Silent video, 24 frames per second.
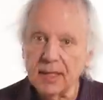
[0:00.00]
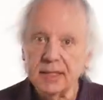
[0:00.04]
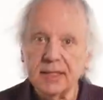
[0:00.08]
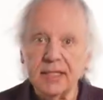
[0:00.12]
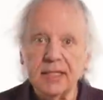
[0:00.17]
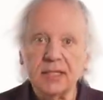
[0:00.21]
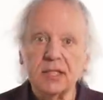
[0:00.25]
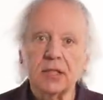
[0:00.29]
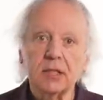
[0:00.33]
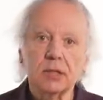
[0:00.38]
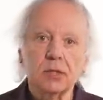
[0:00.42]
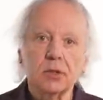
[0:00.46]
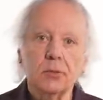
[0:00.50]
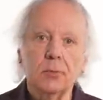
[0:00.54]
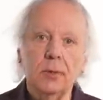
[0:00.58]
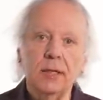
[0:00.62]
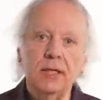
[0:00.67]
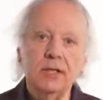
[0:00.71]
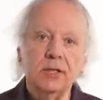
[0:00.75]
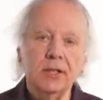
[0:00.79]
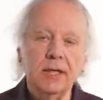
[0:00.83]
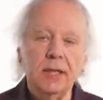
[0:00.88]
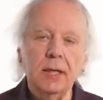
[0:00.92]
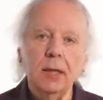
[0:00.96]
the dish
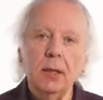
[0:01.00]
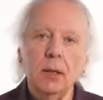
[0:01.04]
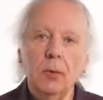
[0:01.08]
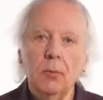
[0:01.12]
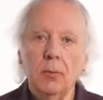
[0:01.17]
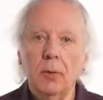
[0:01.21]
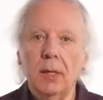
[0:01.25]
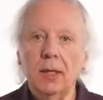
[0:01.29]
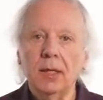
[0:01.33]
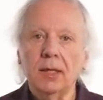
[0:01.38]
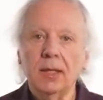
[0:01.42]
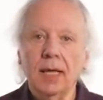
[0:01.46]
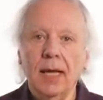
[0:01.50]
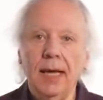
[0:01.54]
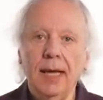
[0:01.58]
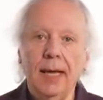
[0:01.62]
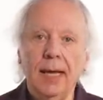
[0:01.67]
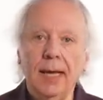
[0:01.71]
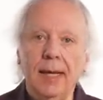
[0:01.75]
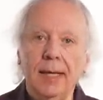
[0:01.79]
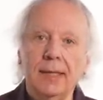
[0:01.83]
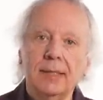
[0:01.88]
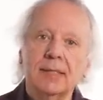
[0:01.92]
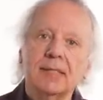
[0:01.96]
squeegee with
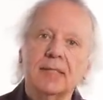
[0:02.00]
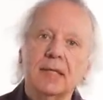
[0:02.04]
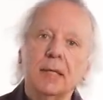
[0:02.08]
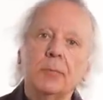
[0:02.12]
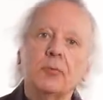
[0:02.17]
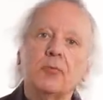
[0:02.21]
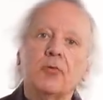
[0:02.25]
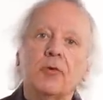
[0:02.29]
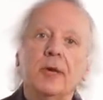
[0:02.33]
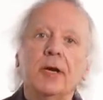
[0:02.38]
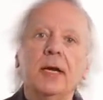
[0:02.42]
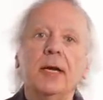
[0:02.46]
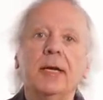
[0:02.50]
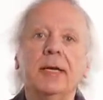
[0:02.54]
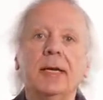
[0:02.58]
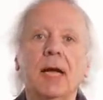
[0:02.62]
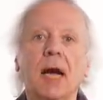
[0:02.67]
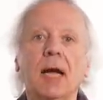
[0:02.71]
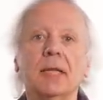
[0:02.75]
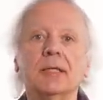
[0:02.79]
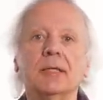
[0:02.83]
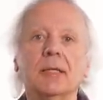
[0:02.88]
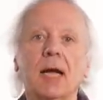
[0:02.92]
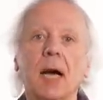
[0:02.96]
a slippery
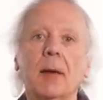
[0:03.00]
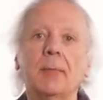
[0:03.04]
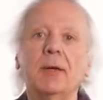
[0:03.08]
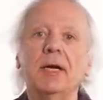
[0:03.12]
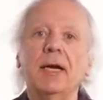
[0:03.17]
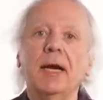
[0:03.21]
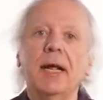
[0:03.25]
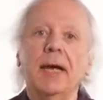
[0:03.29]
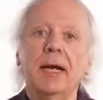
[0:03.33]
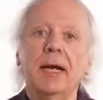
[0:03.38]
non-dominant